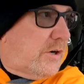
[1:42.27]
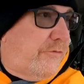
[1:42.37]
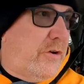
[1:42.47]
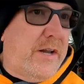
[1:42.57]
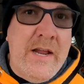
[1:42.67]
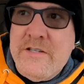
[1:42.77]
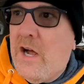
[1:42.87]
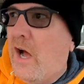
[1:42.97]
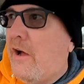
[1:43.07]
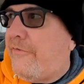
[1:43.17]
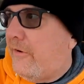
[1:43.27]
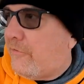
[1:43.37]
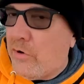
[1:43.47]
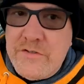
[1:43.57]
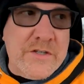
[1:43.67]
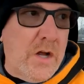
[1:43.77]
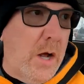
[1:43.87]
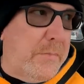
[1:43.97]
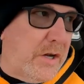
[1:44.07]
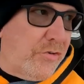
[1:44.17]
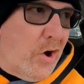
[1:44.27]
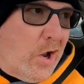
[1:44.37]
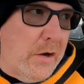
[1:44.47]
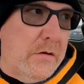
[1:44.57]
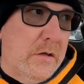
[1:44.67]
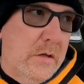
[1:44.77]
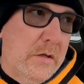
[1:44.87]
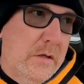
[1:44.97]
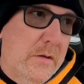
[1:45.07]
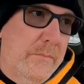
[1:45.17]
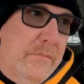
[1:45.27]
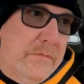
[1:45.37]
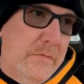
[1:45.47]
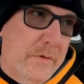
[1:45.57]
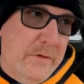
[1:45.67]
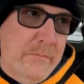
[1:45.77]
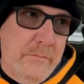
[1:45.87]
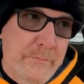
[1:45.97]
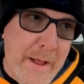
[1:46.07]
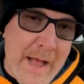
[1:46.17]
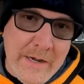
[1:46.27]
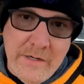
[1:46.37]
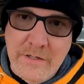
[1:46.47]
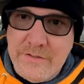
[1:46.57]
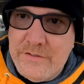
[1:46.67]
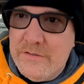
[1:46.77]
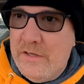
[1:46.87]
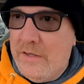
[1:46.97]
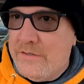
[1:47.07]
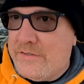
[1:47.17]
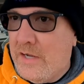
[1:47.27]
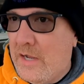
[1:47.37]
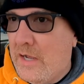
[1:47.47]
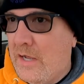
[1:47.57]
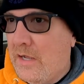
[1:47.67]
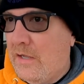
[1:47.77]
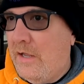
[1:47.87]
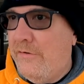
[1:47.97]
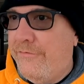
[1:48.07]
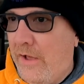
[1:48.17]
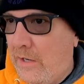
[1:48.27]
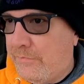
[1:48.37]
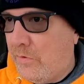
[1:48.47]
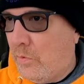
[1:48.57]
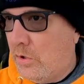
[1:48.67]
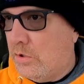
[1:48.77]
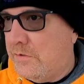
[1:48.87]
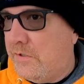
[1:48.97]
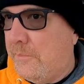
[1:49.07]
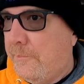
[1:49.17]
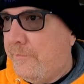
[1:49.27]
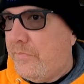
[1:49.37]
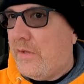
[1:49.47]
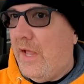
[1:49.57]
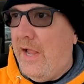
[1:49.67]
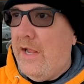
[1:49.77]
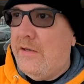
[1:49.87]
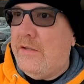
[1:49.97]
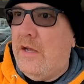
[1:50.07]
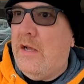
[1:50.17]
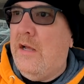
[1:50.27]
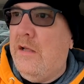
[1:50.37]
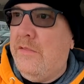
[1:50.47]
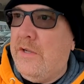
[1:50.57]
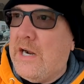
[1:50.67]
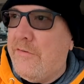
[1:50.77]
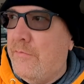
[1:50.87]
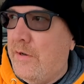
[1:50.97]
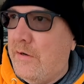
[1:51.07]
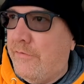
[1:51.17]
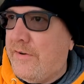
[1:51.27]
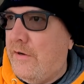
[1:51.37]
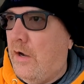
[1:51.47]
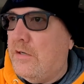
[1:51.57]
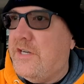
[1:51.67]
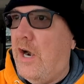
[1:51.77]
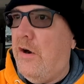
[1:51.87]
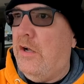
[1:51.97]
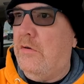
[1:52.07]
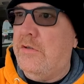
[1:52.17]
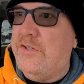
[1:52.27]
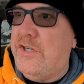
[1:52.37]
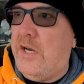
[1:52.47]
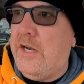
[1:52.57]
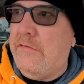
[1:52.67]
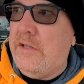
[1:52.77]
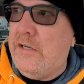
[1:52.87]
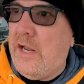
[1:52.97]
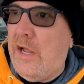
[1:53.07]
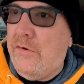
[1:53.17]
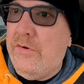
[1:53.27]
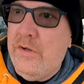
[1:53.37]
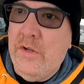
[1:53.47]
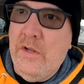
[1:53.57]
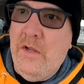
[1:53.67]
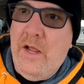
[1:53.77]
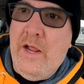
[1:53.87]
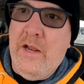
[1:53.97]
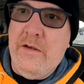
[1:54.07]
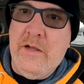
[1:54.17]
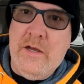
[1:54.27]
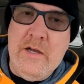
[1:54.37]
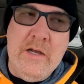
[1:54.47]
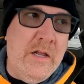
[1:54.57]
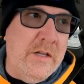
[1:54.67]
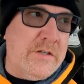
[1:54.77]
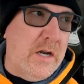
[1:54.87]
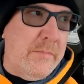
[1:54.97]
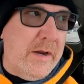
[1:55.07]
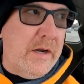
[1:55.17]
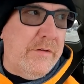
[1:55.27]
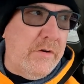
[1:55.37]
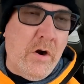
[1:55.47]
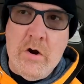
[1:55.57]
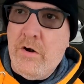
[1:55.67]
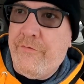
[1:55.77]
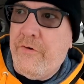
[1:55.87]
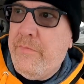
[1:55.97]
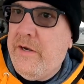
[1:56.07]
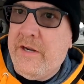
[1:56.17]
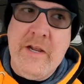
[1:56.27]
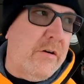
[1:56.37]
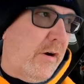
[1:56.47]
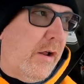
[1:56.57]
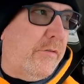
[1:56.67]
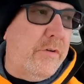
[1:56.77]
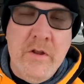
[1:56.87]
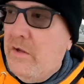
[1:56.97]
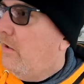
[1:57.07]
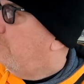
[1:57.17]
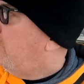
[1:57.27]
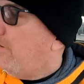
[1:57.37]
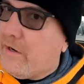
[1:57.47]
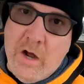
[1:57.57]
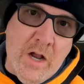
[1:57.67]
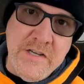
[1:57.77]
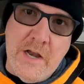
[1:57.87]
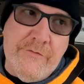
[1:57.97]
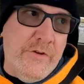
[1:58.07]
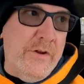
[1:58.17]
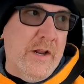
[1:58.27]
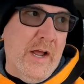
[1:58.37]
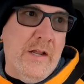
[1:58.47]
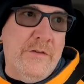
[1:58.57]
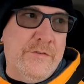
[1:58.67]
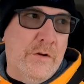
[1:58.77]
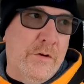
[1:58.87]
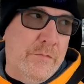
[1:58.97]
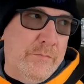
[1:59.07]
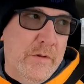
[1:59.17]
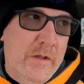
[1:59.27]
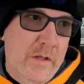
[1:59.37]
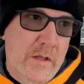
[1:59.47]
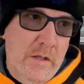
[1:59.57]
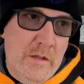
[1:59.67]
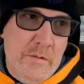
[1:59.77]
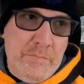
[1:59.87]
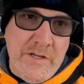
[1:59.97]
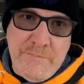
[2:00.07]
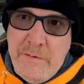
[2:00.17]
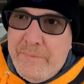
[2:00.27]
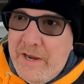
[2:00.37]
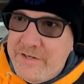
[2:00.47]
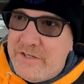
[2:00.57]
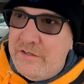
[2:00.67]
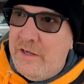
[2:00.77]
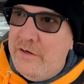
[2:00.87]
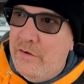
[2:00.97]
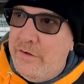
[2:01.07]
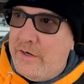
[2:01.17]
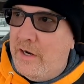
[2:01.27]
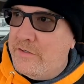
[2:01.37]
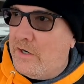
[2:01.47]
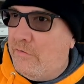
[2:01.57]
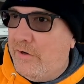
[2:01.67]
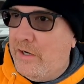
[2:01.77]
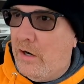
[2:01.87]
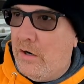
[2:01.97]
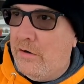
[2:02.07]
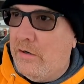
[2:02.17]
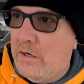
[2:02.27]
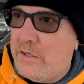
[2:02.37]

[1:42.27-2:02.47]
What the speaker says: Took a few days off, and of course this Omicron madness has enveloped the world, and the government of Ontario is shutting everything down, and it's gonna make it even harder for me to get around to make content for you guys, so. Please be patient. I know you guys already are